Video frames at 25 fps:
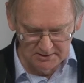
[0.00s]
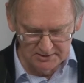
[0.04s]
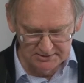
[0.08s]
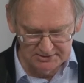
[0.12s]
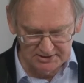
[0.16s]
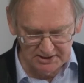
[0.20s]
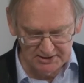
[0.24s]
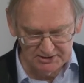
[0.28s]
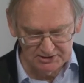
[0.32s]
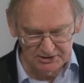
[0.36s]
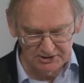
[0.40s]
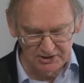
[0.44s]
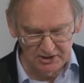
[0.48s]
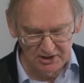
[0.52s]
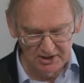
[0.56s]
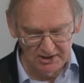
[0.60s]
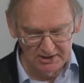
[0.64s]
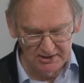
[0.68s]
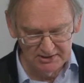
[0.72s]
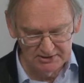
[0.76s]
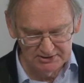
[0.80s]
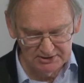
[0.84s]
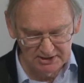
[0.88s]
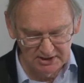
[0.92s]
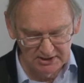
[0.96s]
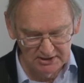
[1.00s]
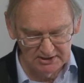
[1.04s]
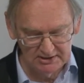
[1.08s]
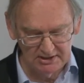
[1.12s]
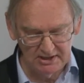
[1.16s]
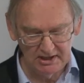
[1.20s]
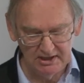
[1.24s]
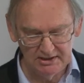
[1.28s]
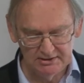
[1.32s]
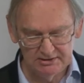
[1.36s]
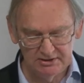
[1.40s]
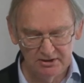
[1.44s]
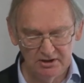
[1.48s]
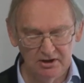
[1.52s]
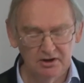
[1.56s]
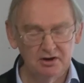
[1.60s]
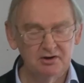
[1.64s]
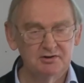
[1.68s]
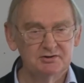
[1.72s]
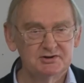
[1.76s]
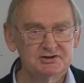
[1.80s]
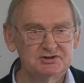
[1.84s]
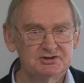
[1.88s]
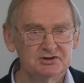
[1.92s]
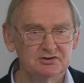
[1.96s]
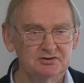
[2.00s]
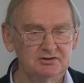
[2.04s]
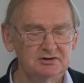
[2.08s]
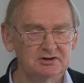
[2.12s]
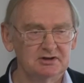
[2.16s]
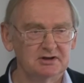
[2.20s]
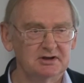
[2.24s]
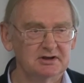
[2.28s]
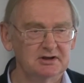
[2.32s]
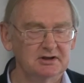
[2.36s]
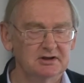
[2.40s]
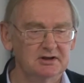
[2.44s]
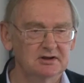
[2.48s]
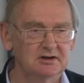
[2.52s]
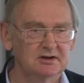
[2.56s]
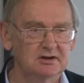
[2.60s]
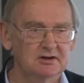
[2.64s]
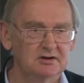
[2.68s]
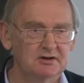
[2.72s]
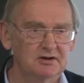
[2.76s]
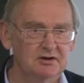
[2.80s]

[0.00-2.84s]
Such guides cut horizontally